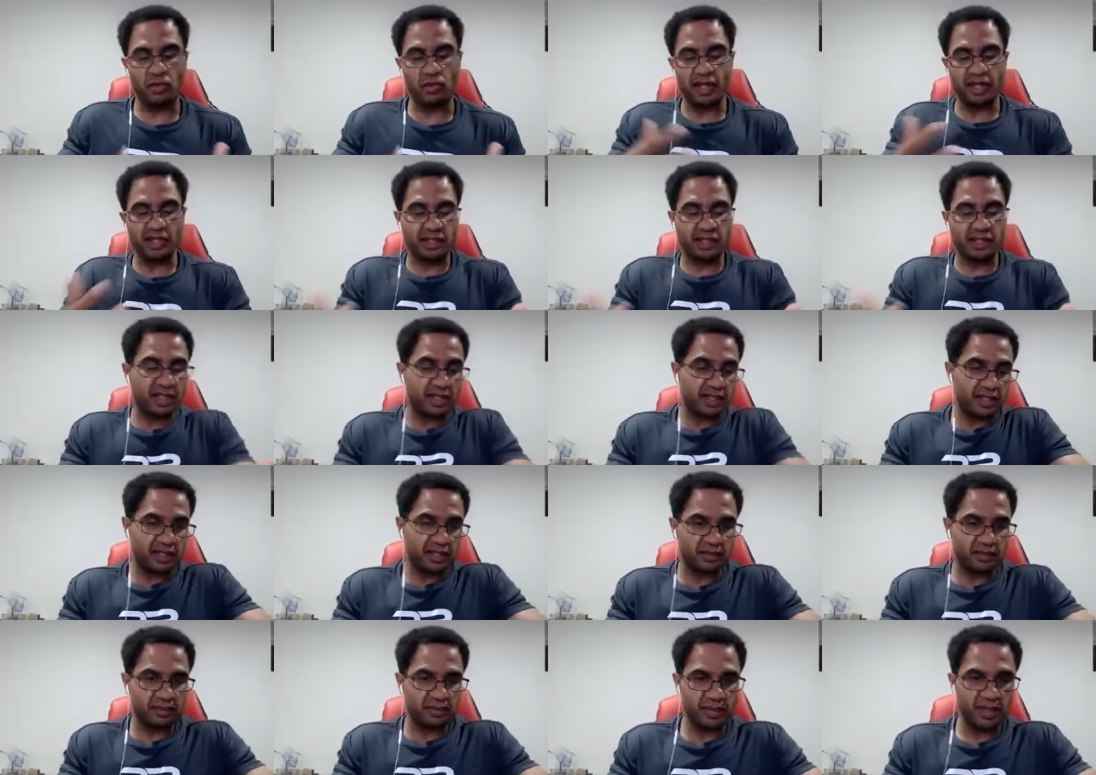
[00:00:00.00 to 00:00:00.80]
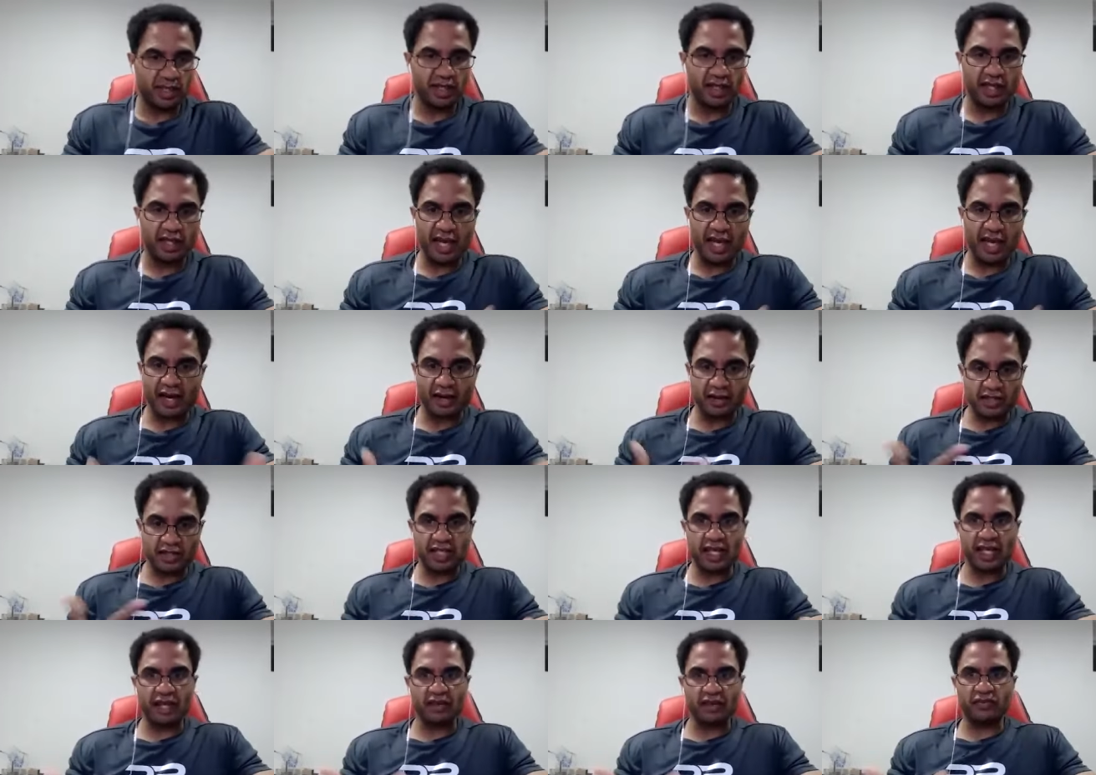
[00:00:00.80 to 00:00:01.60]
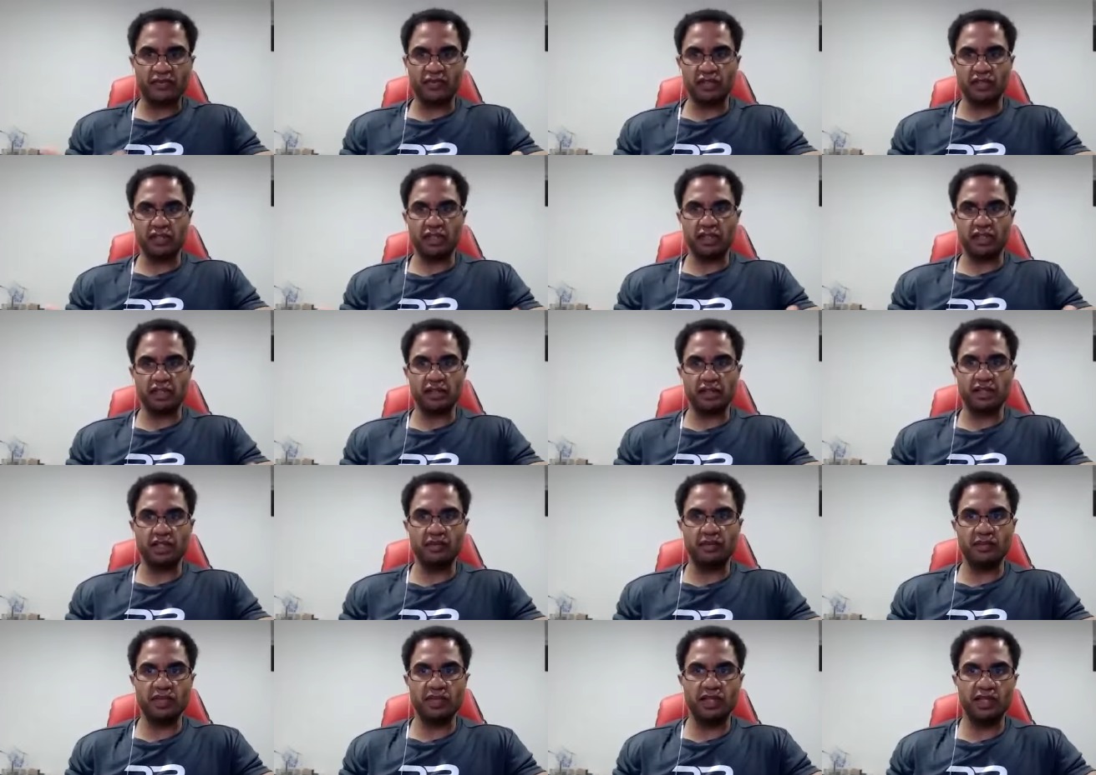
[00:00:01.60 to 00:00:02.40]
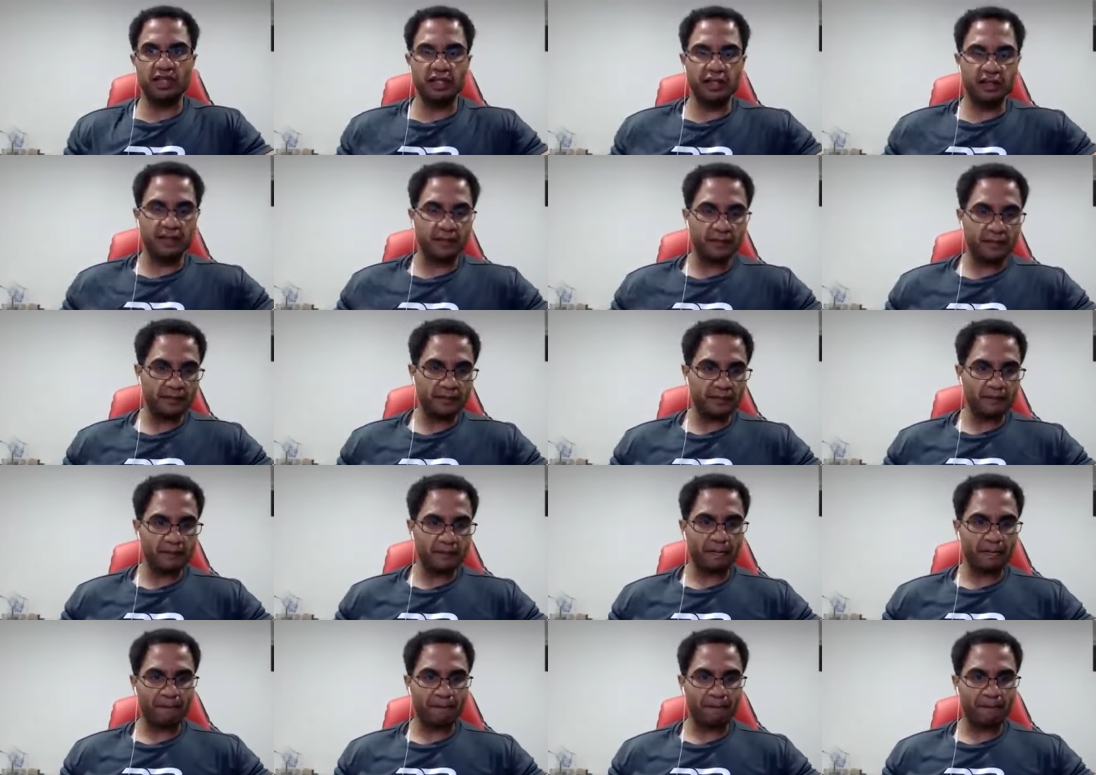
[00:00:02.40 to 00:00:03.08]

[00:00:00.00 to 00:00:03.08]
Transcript: I know my setup? How was that feeling in the beginning?